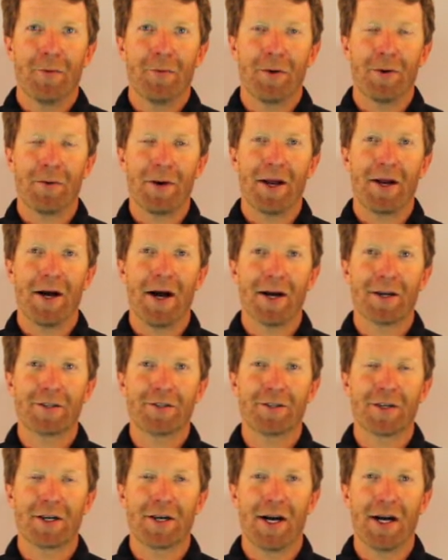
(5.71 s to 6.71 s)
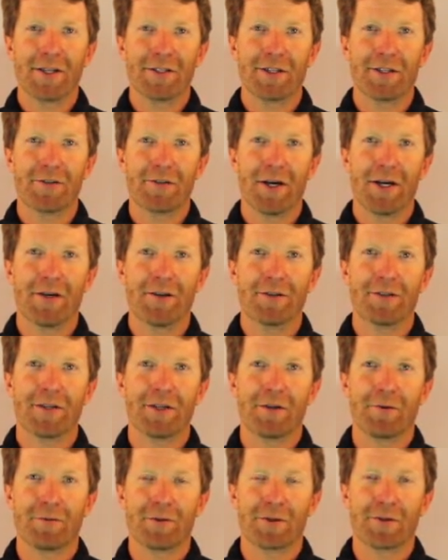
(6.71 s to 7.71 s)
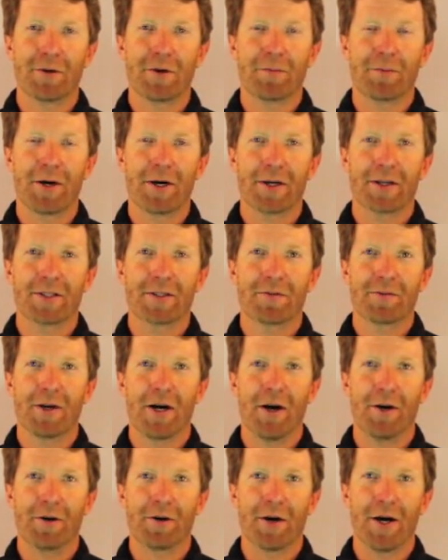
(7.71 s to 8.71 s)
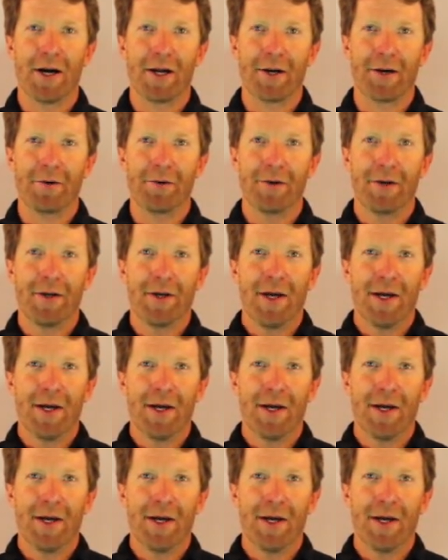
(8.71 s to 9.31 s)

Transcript: We rent oxygen concentrators in the resort markets of Colorado.